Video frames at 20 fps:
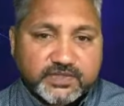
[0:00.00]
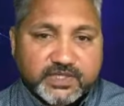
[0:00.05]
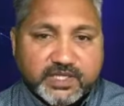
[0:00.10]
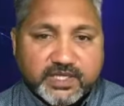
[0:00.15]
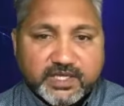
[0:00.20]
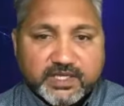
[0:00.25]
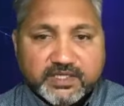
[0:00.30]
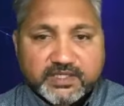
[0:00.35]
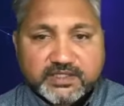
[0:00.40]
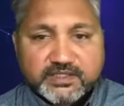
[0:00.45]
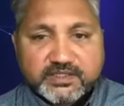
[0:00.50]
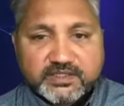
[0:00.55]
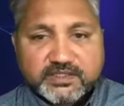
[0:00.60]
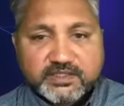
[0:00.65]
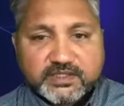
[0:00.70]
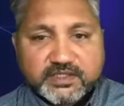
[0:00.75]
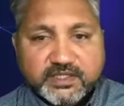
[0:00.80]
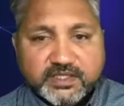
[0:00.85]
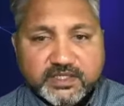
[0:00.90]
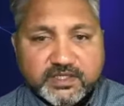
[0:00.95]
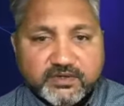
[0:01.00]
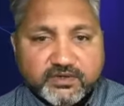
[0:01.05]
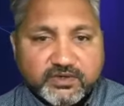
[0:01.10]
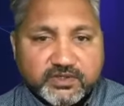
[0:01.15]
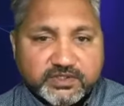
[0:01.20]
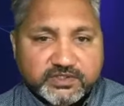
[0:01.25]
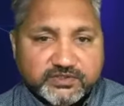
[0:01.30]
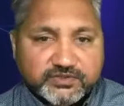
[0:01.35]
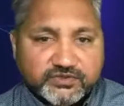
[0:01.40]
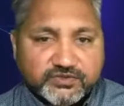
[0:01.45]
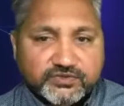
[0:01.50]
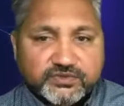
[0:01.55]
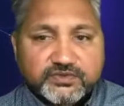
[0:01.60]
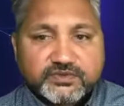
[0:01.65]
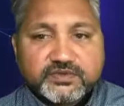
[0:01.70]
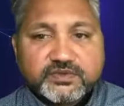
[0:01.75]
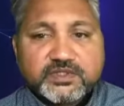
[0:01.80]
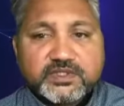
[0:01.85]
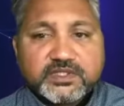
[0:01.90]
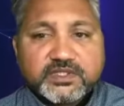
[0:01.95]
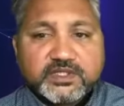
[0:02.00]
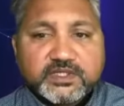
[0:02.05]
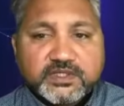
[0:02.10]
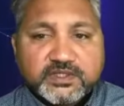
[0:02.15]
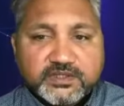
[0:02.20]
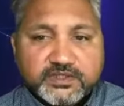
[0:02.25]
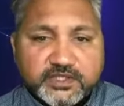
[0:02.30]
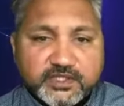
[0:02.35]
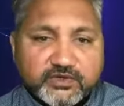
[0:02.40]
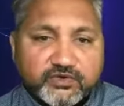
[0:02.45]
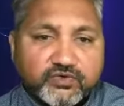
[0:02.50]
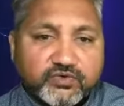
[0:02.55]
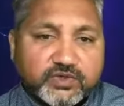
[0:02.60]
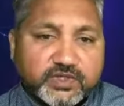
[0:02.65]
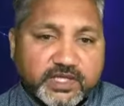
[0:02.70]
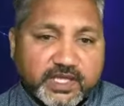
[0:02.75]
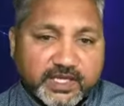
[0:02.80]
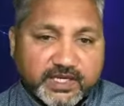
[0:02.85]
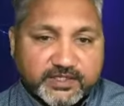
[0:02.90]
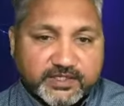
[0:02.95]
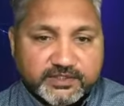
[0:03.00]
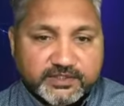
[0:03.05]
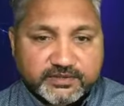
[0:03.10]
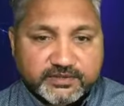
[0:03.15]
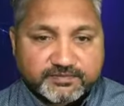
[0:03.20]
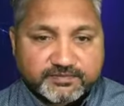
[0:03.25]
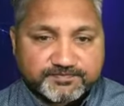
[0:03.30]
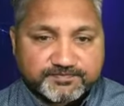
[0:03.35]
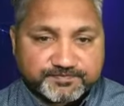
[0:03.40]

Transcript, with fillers: and uh, according to their own calendar.